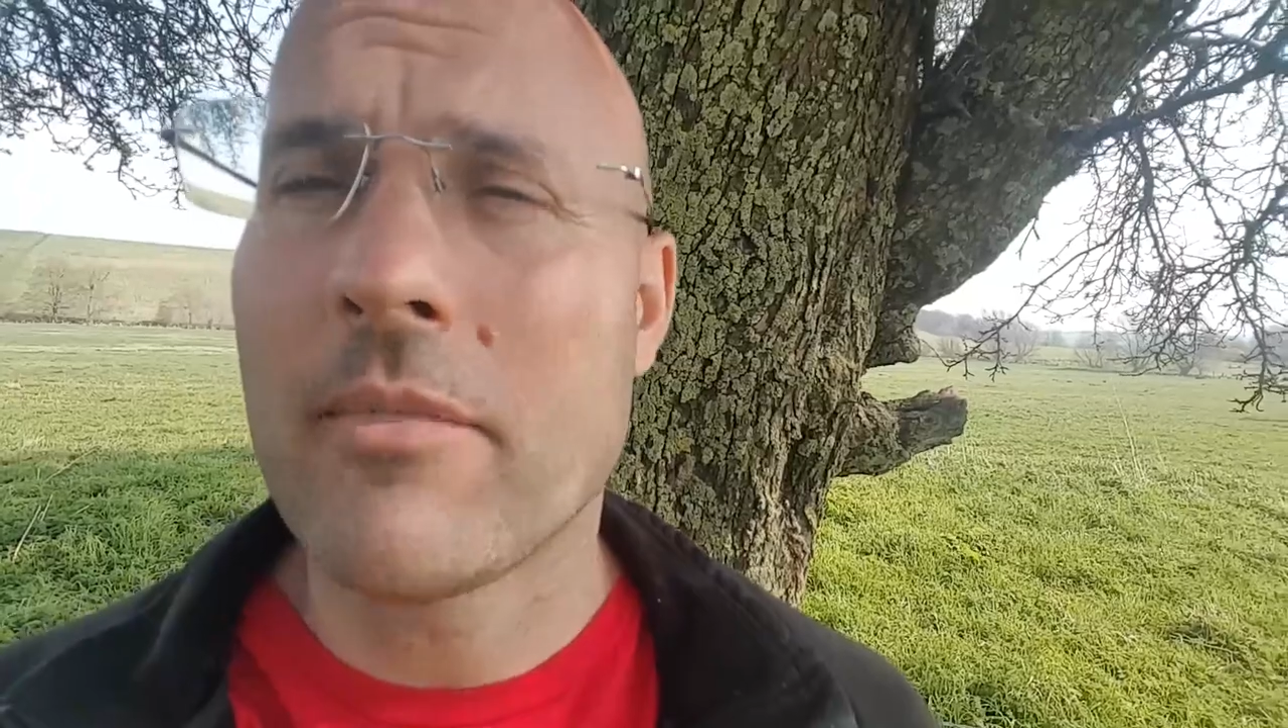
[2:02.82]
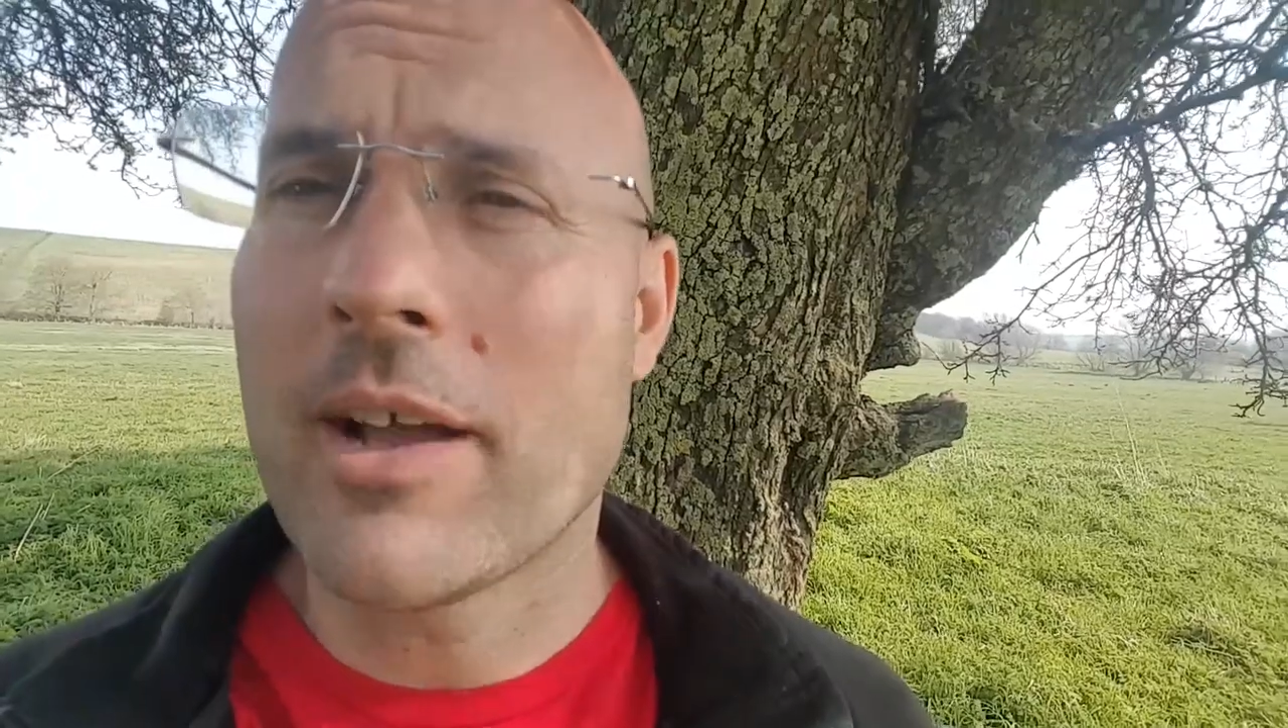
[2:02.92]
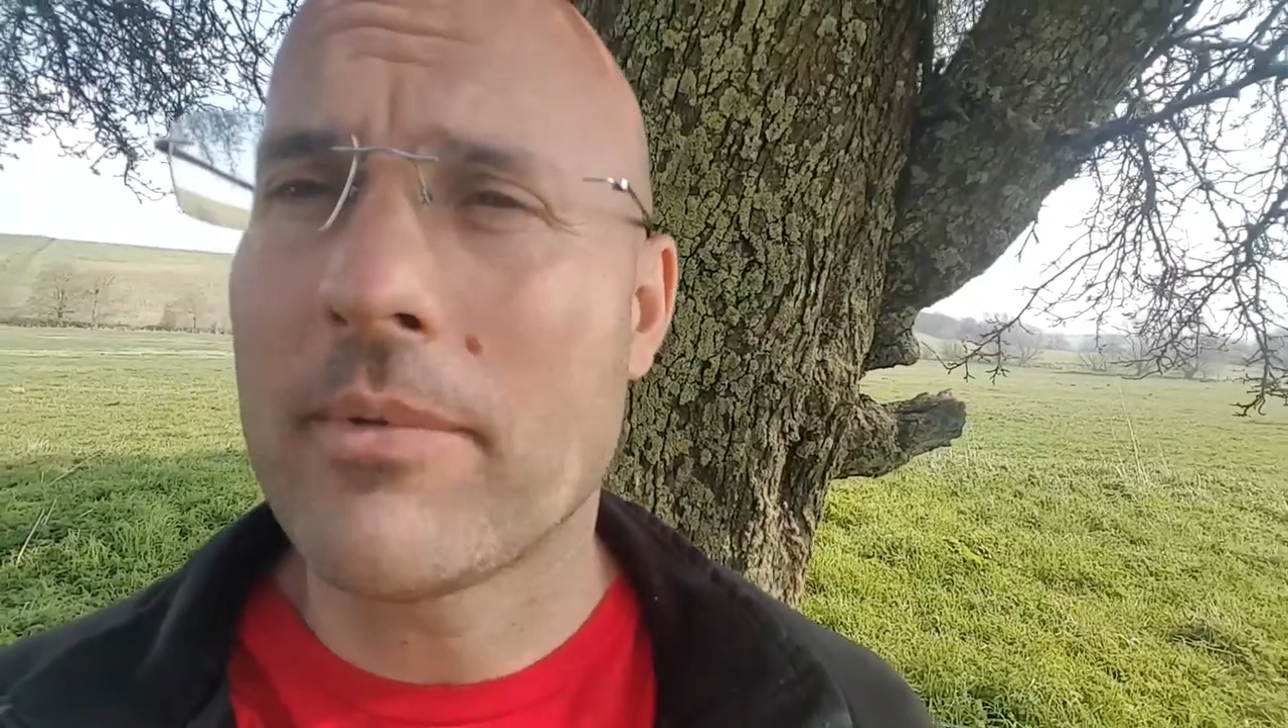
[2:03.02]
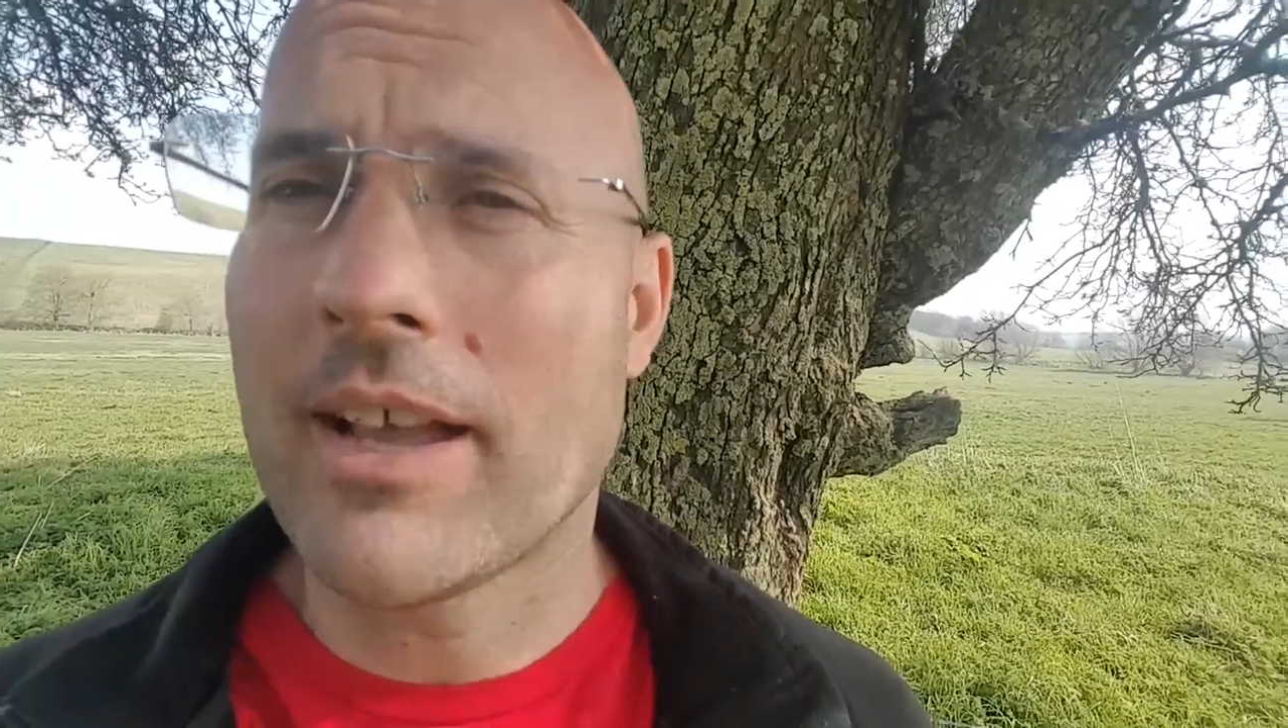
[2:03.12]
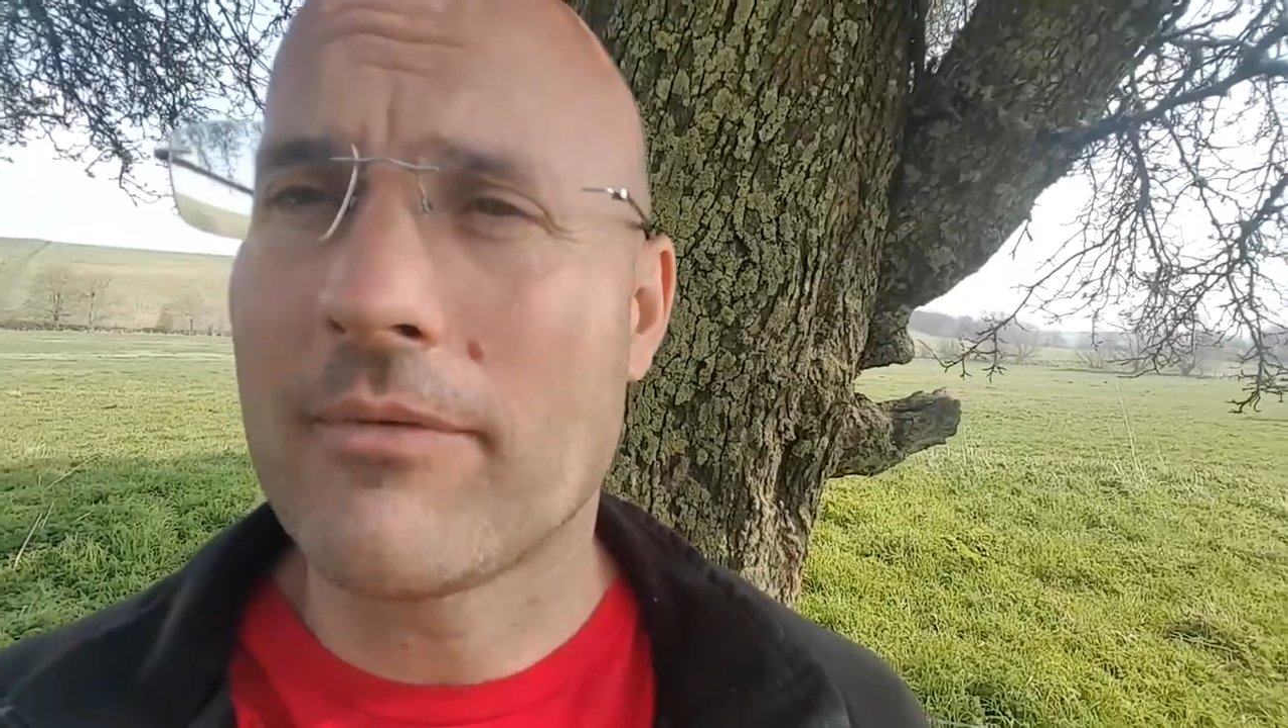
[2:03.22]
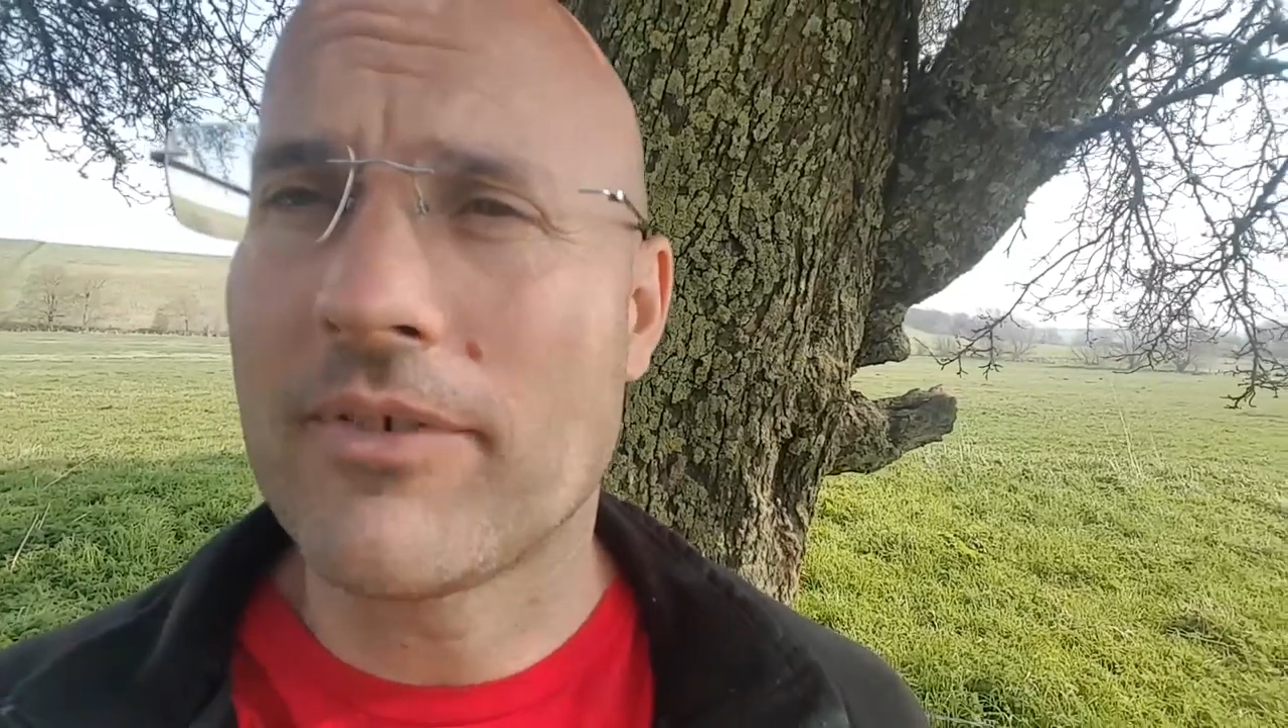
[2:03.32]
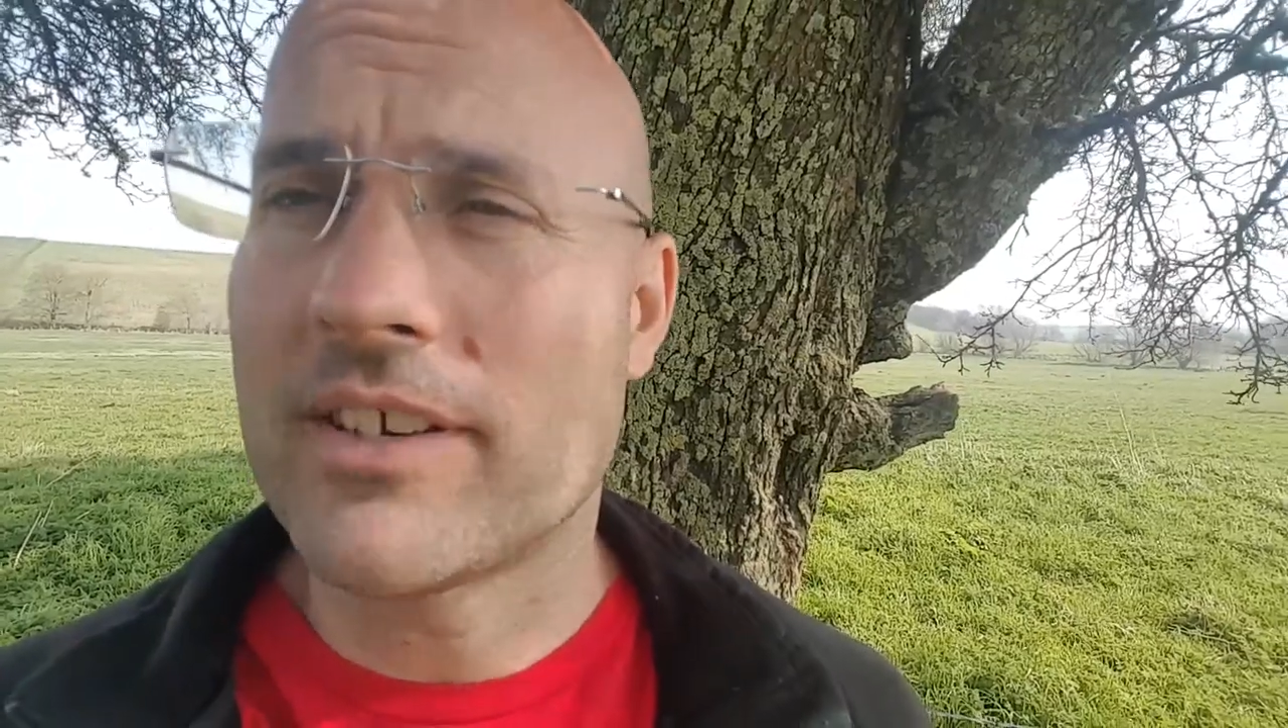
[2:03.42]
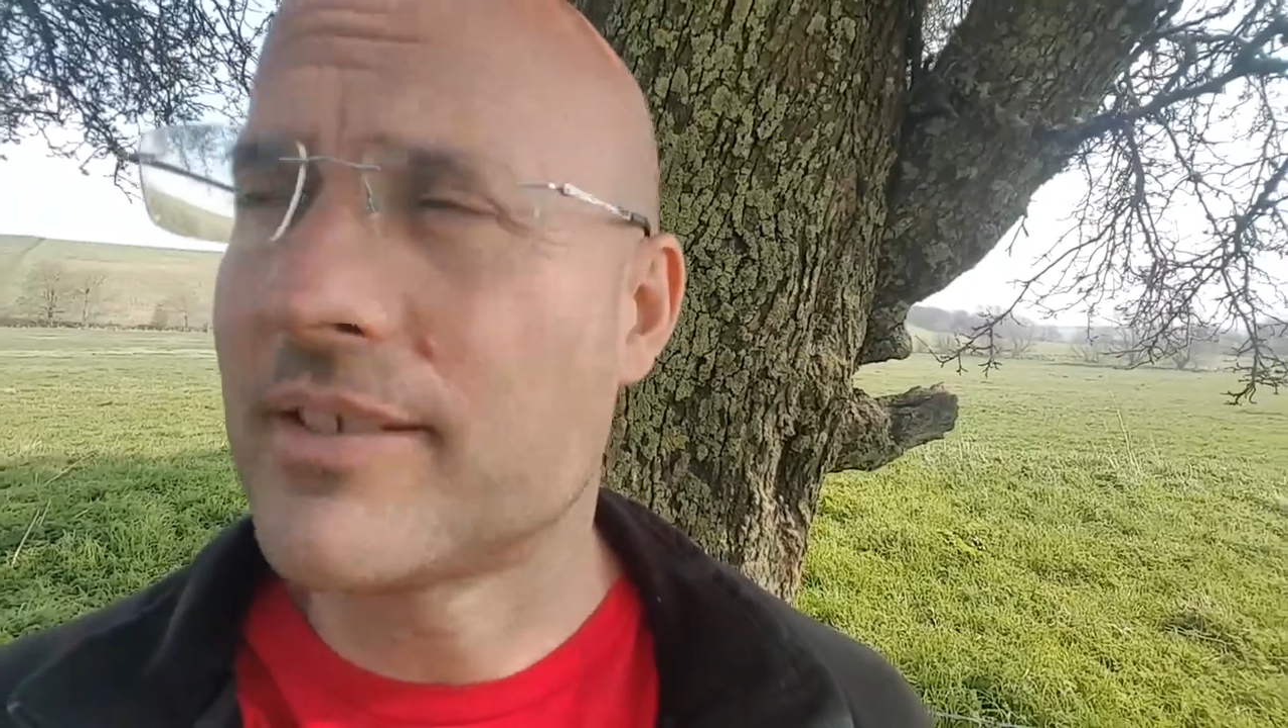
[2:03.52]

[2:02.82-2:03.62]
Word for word: might be up for